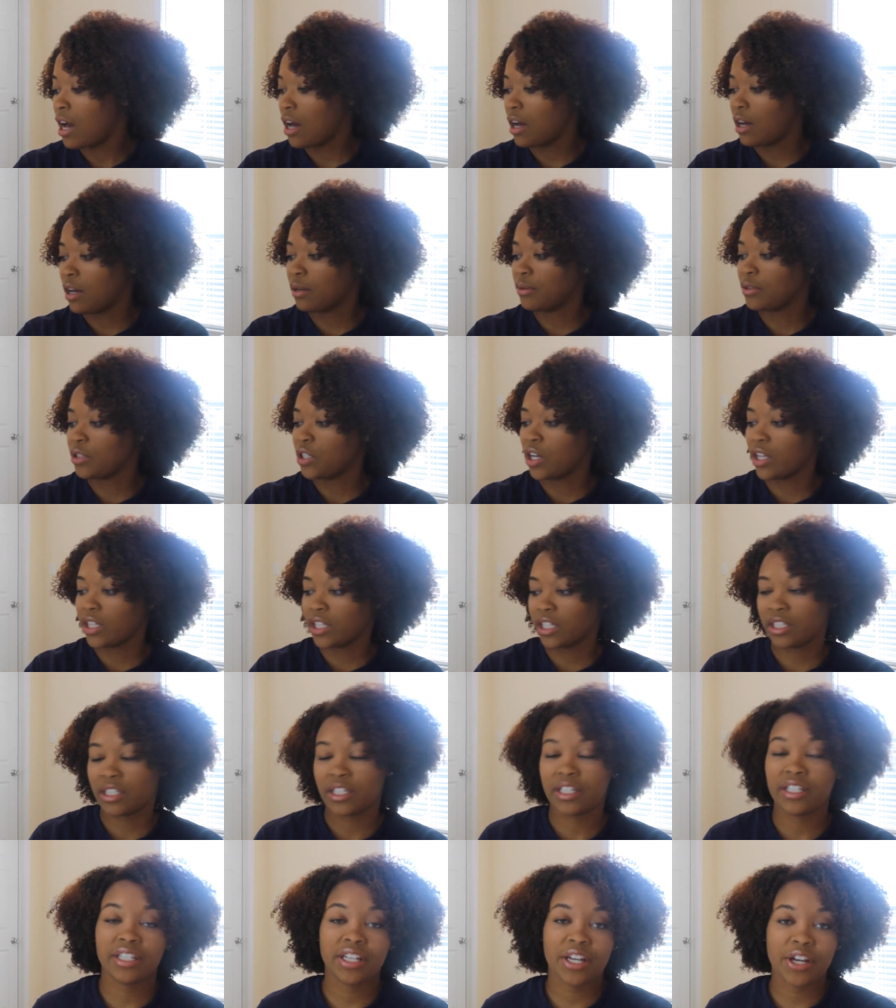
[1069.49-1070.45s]
Um, you're going to have to
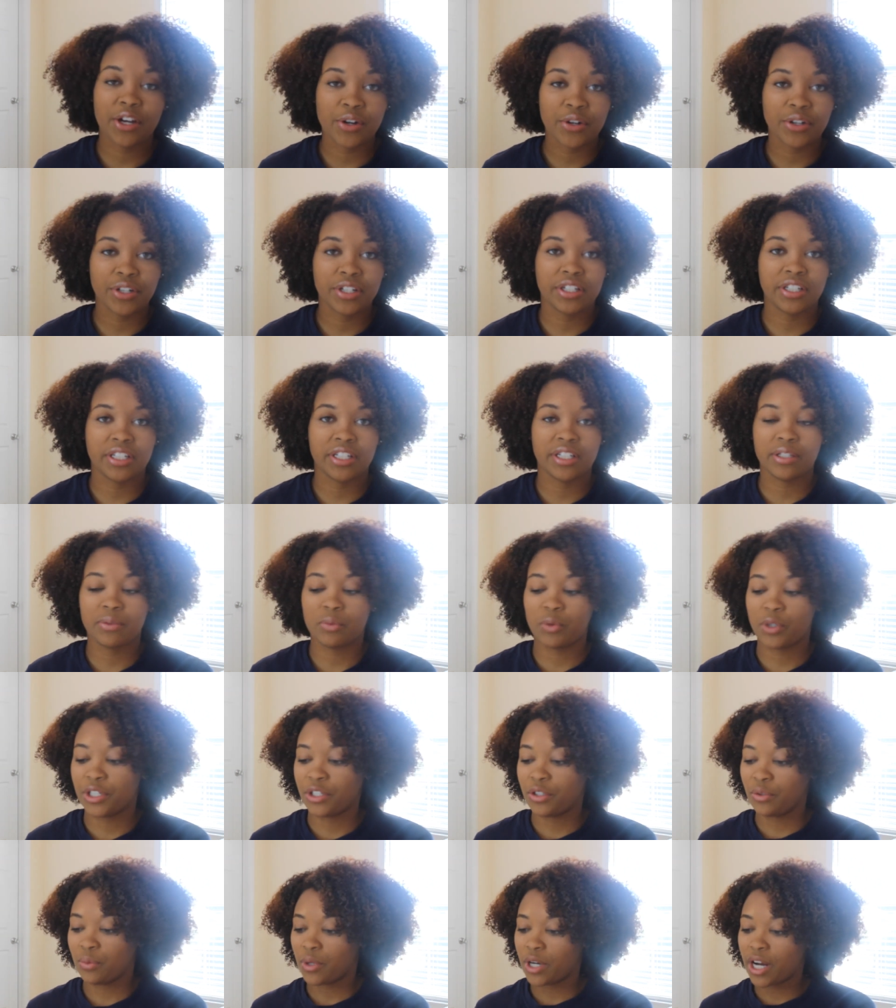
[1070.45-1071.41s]
clean the area
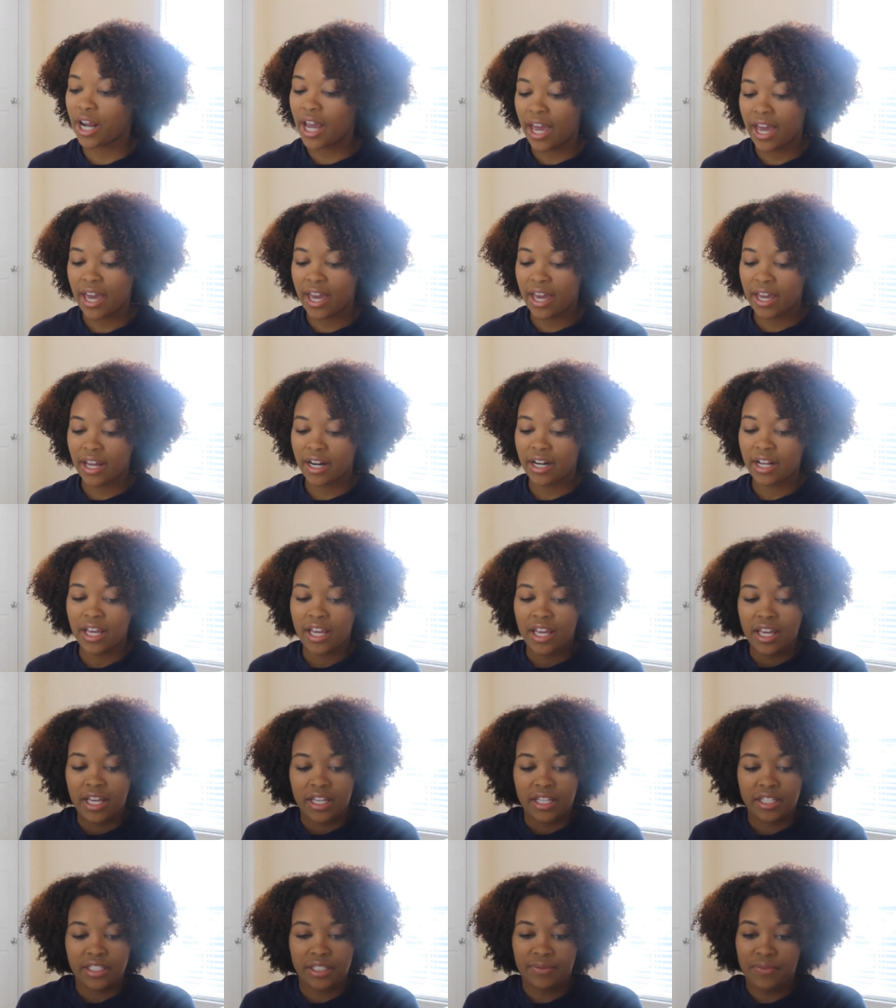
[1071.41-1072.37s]
where you were at.
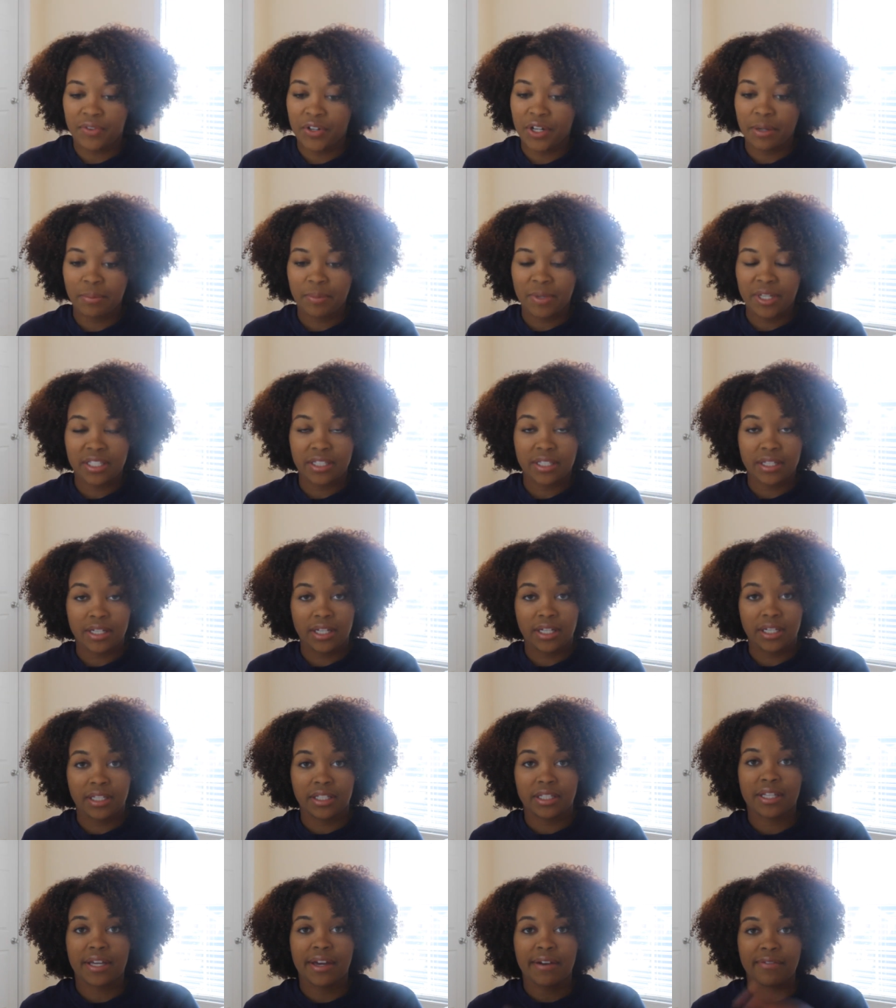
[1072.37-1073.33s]
It's very messy. It
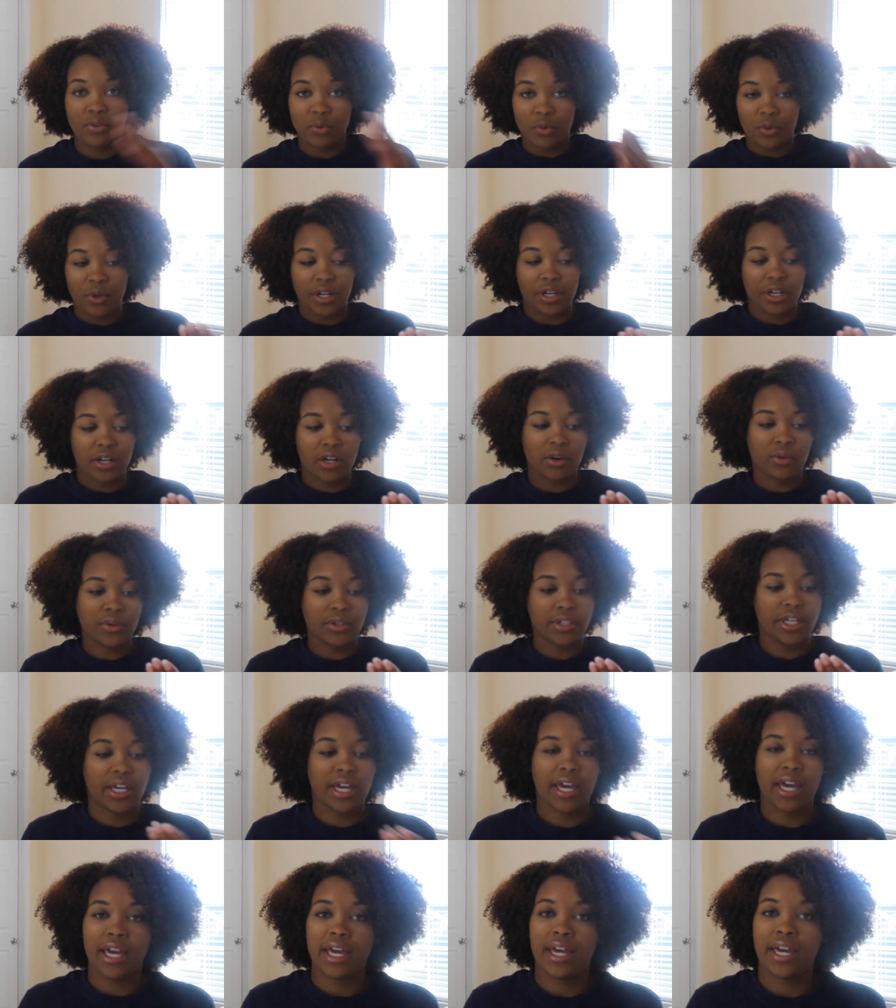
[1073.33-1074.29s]
gets everywhere on
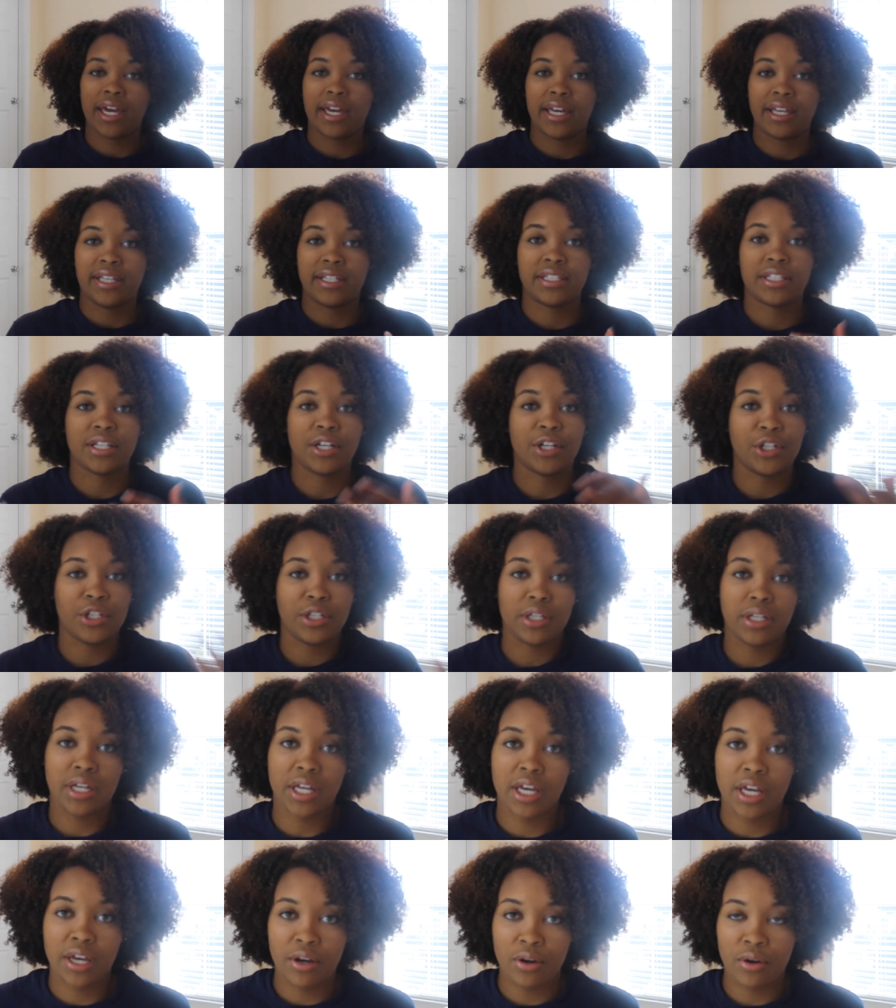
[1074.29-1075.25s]
your hands, under
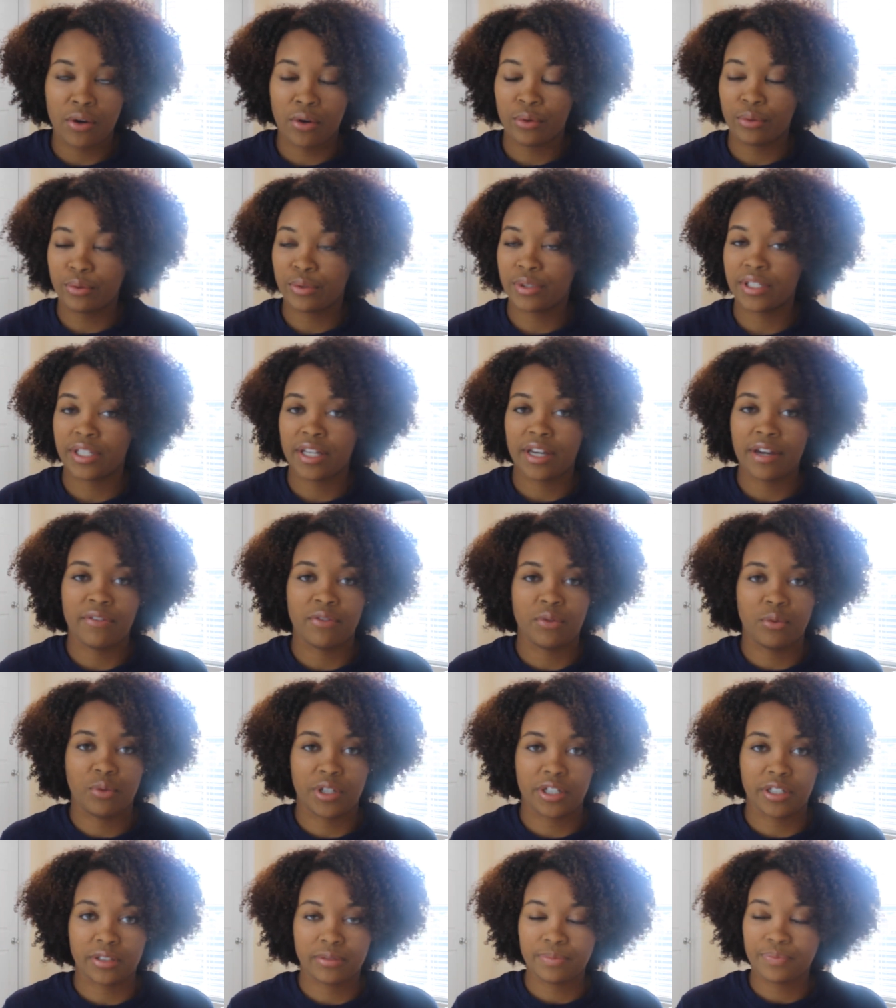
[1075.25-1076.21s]
your nails,
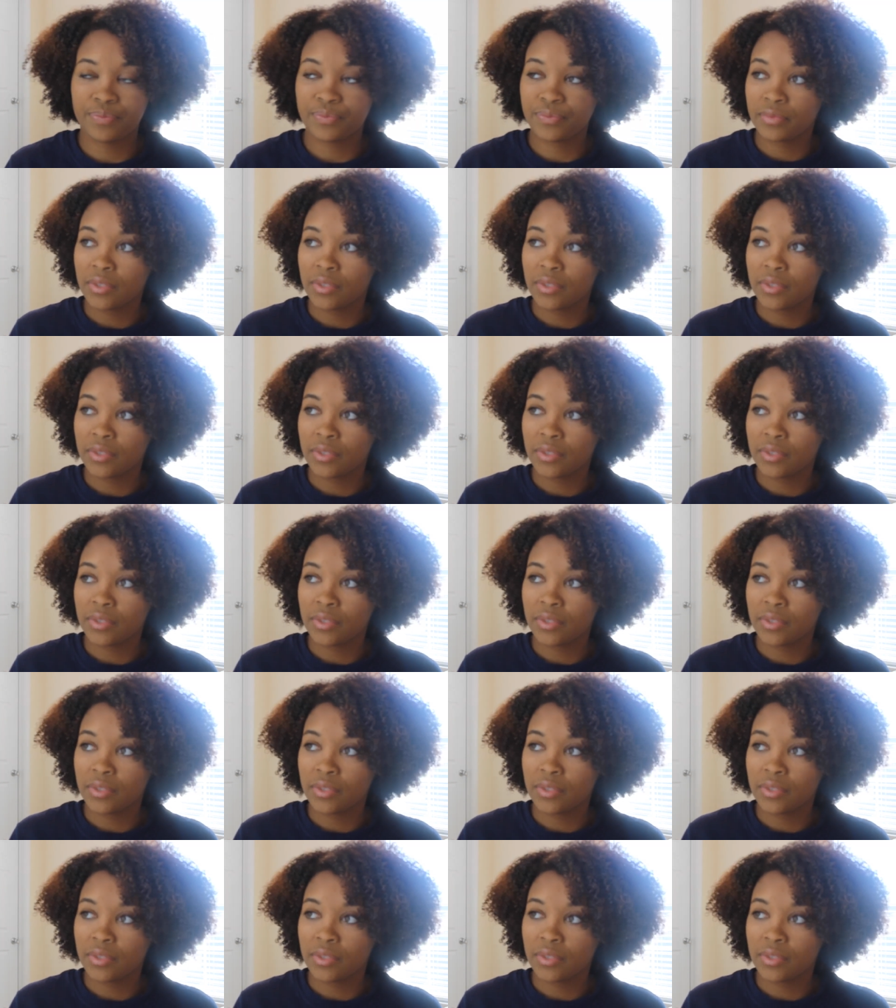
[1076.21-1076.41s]
everywhere.